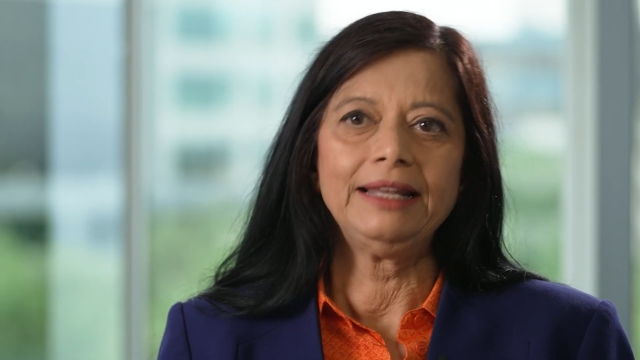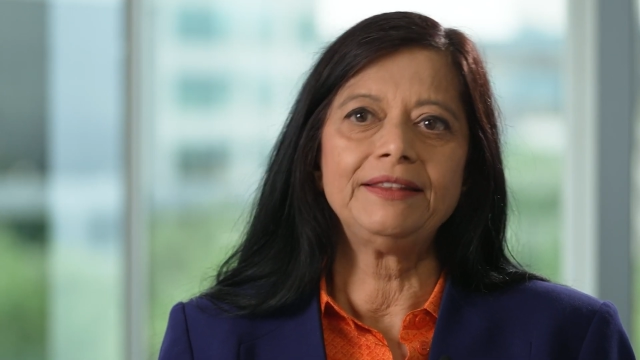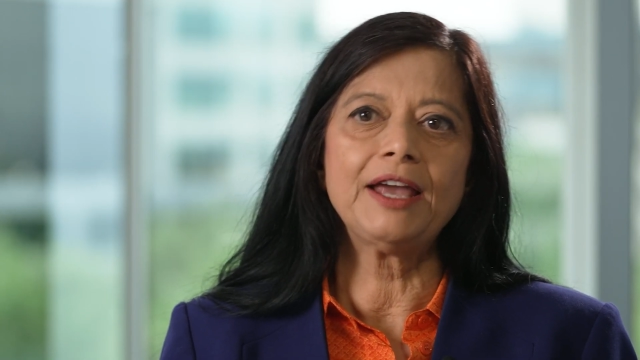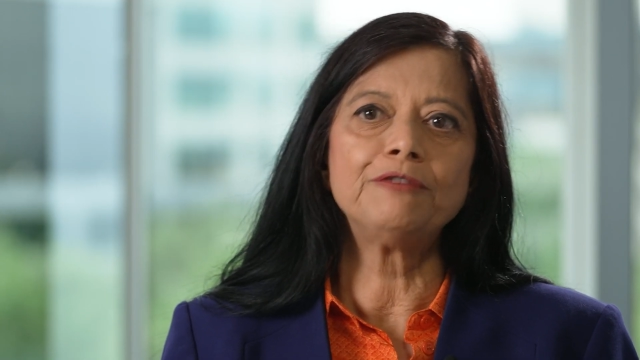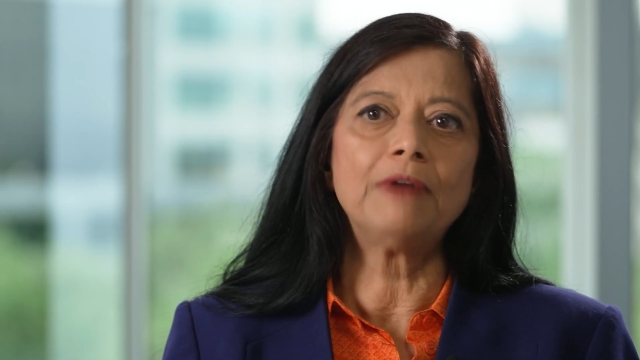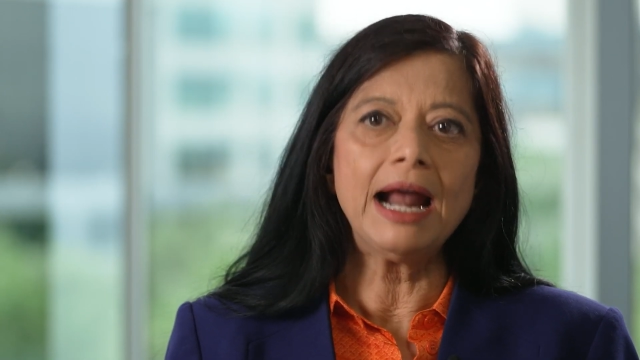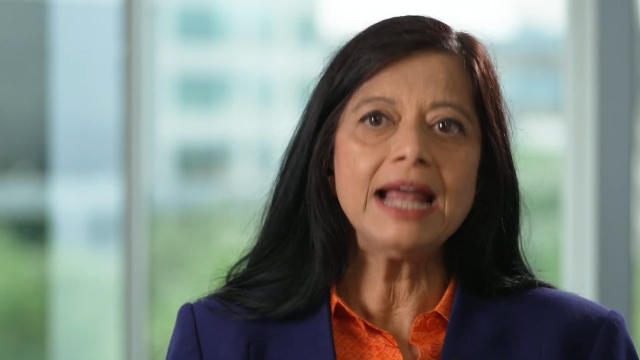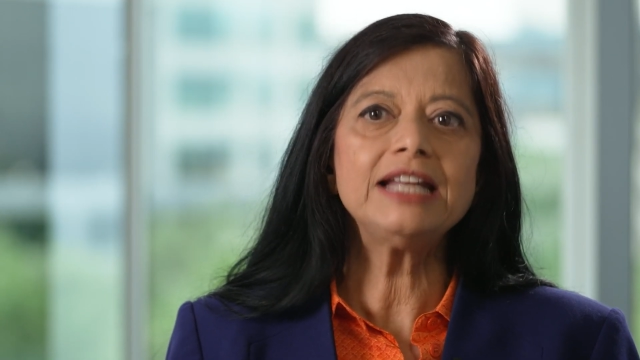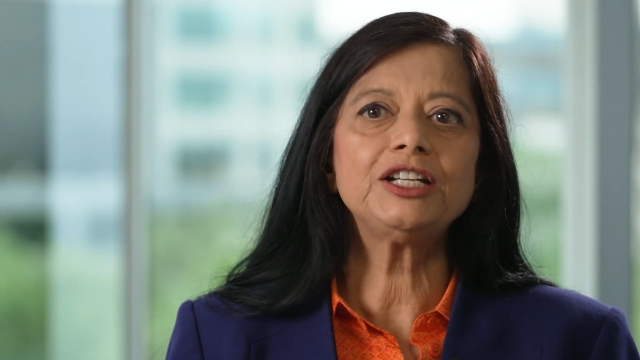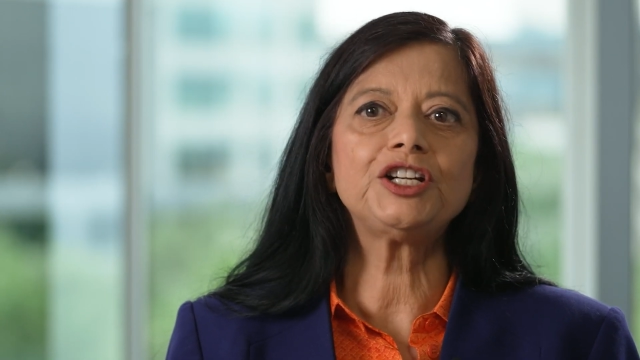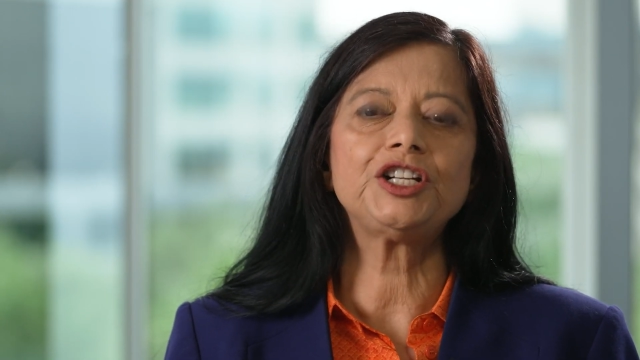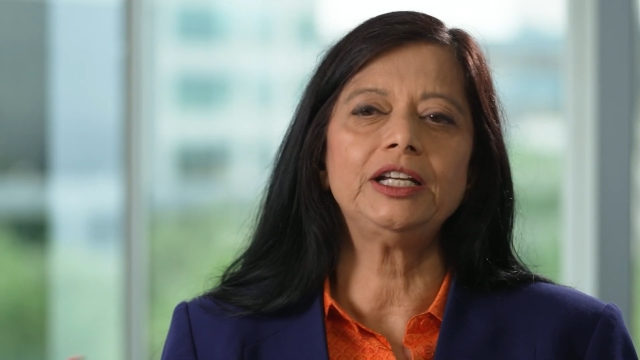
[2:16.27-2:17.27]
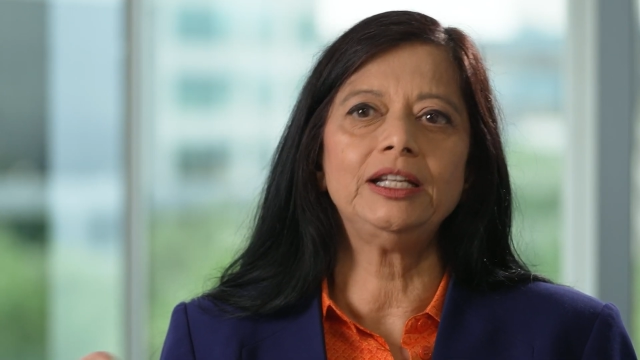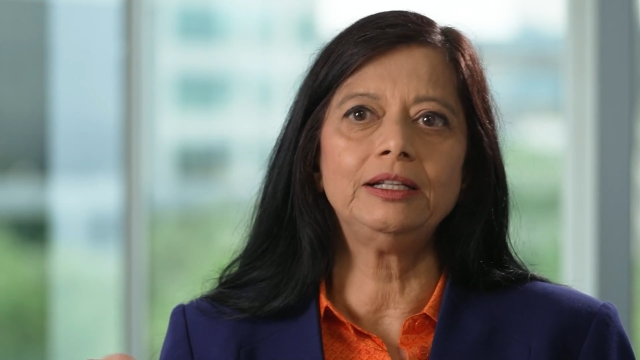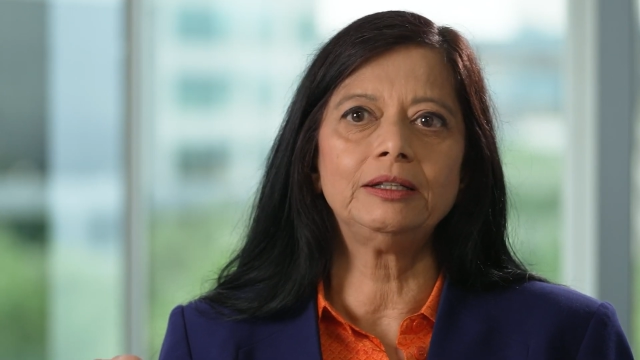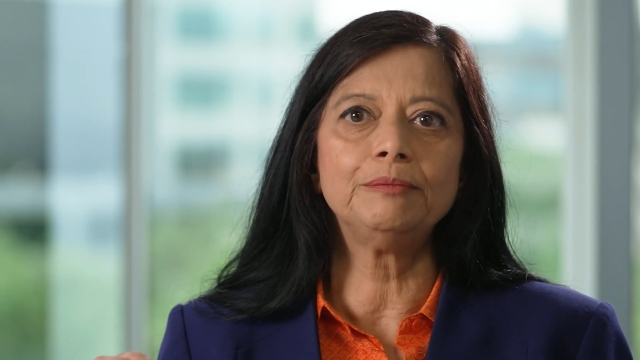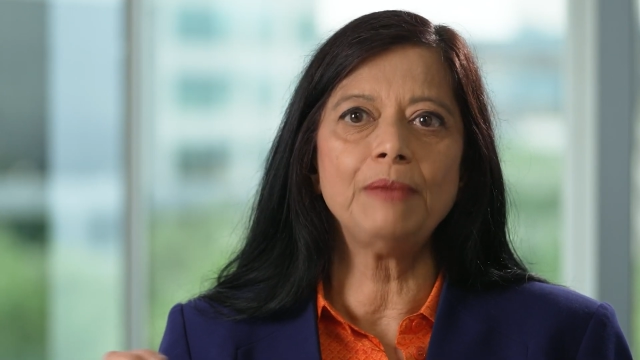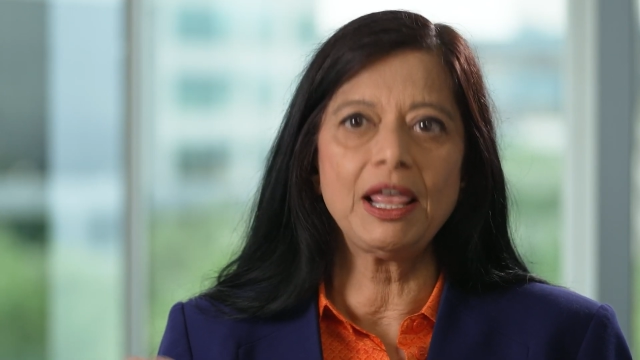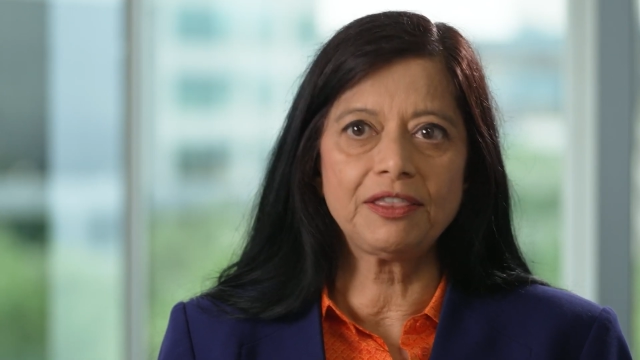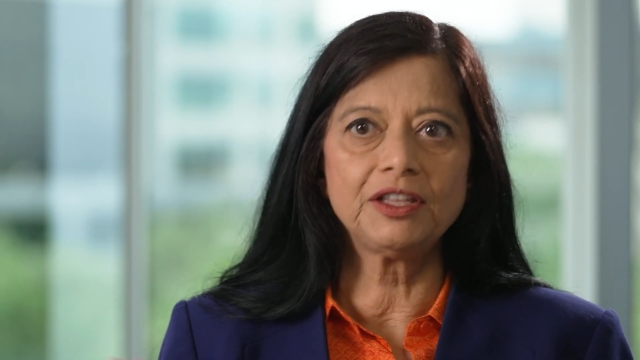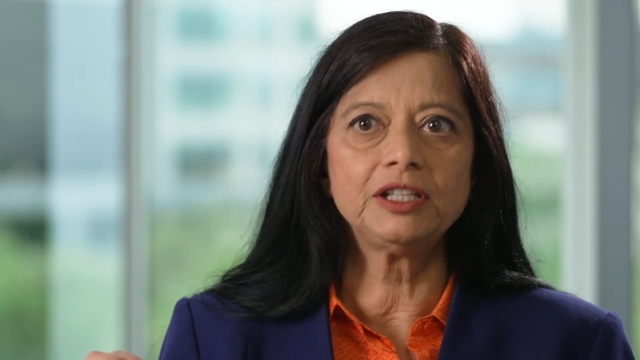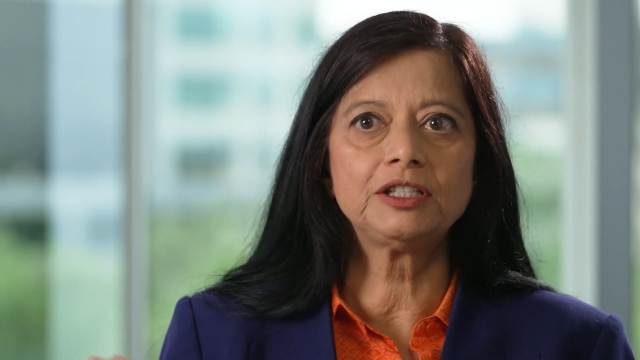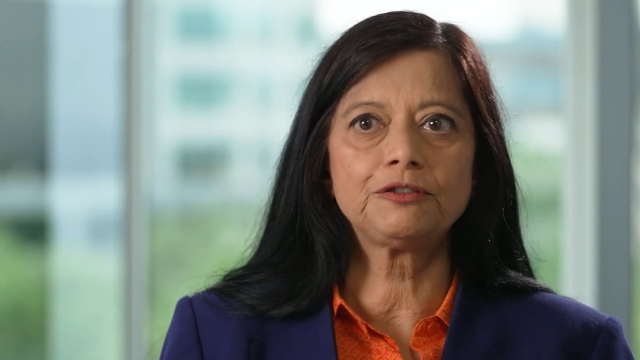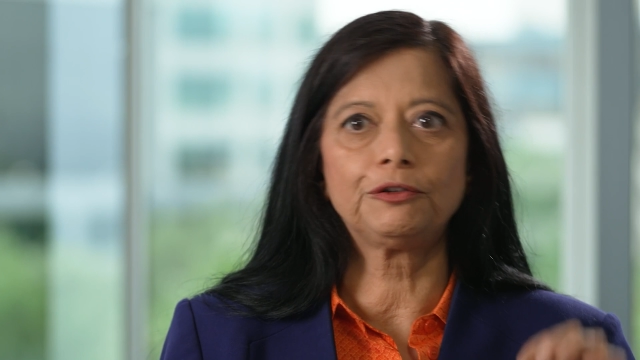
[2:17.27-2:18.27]
They range in
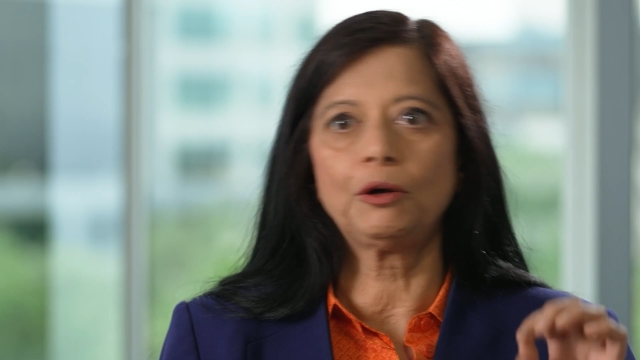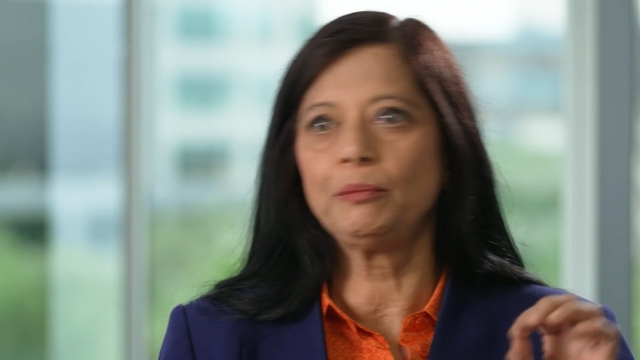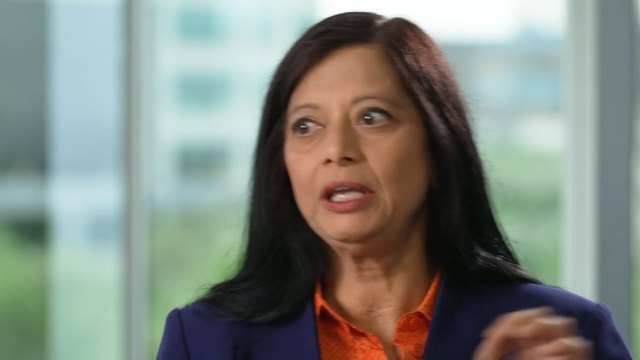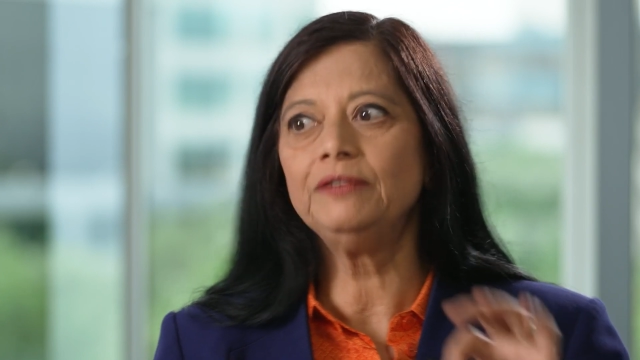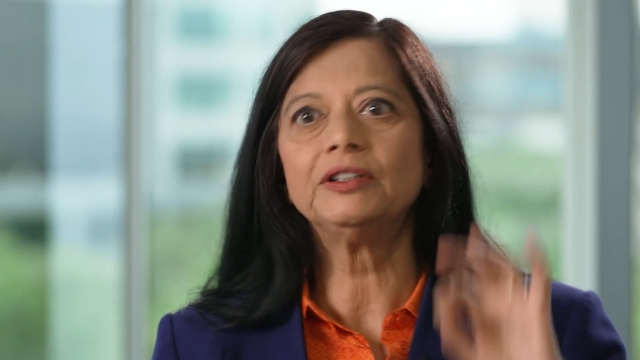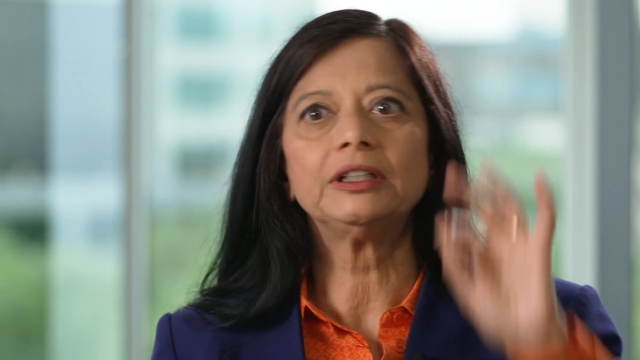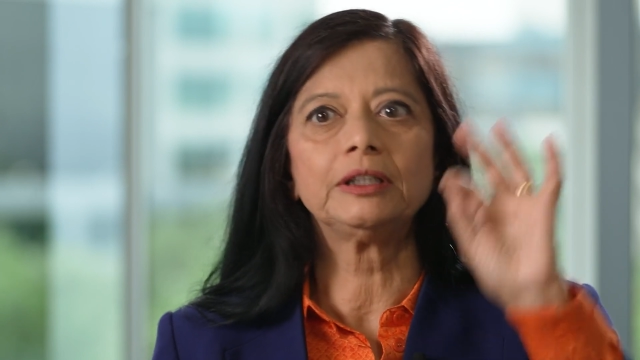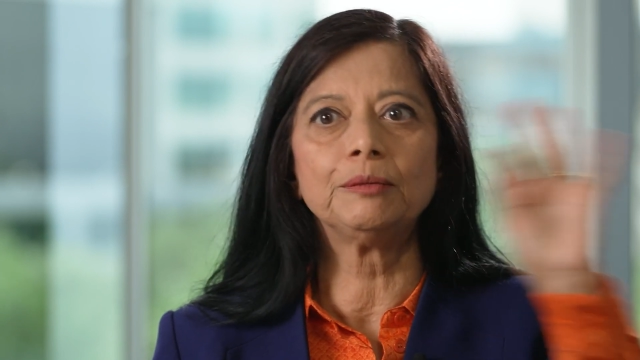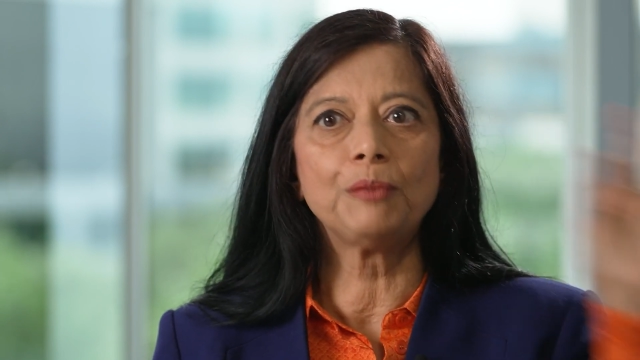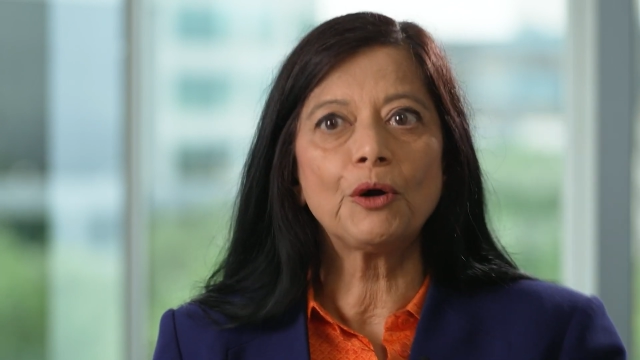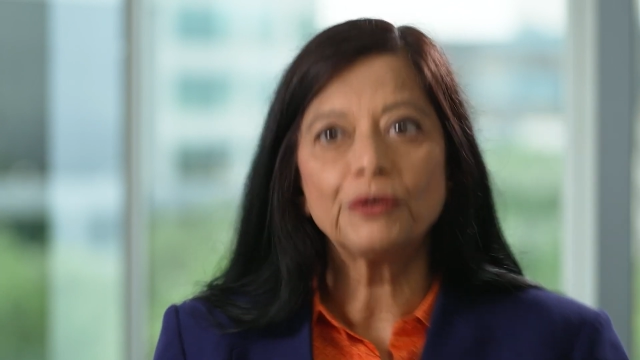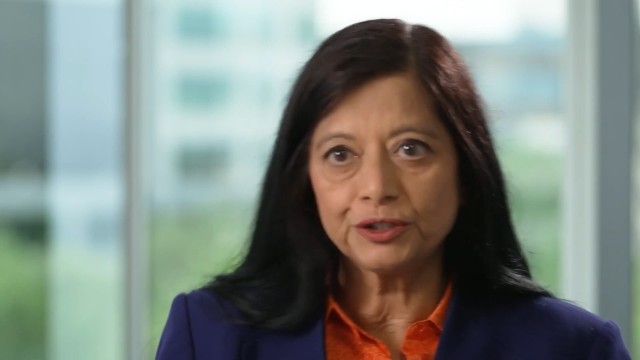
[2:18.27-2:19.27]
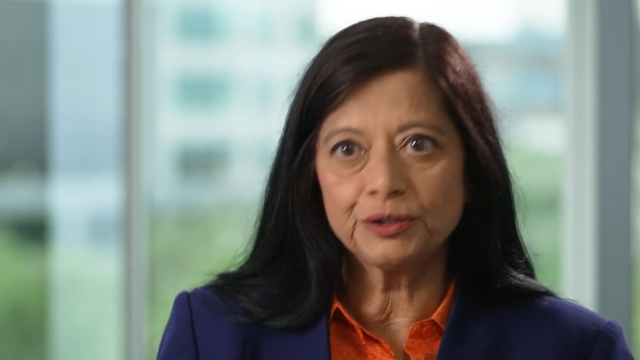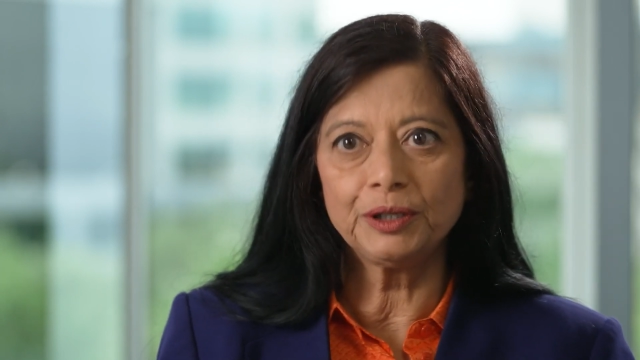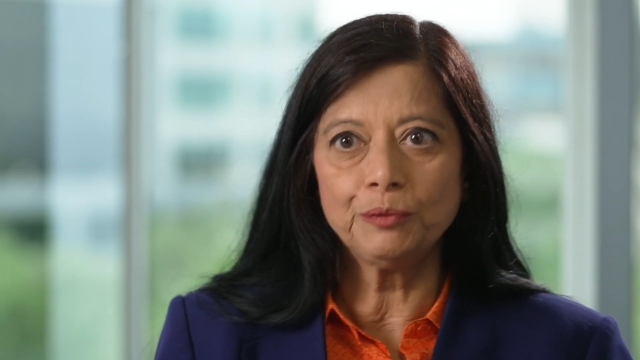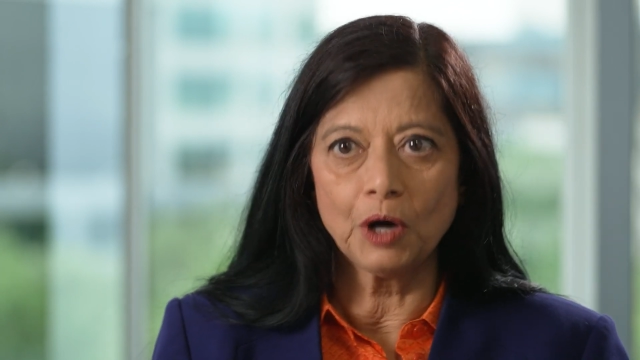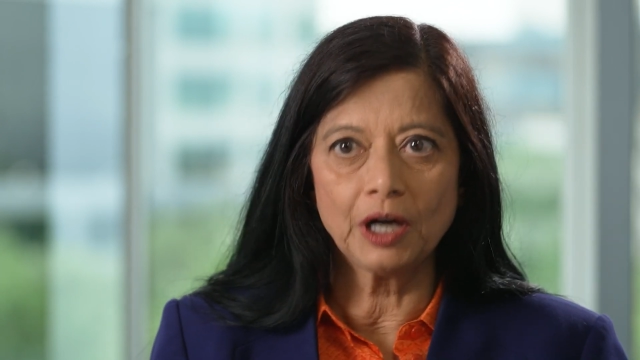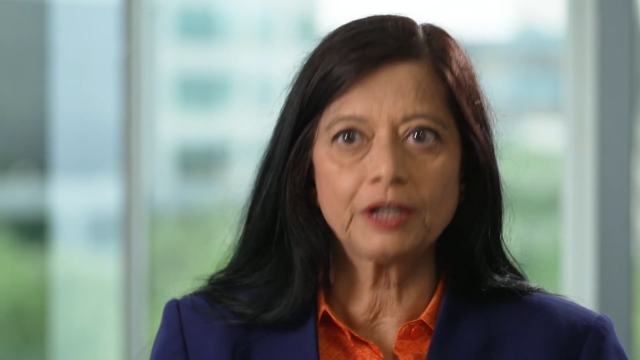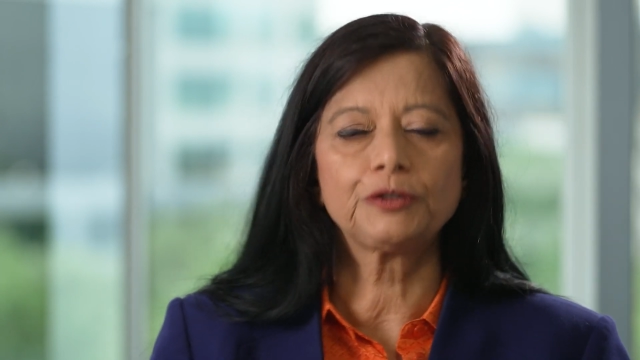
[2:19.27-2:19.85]
methods from even laboratory work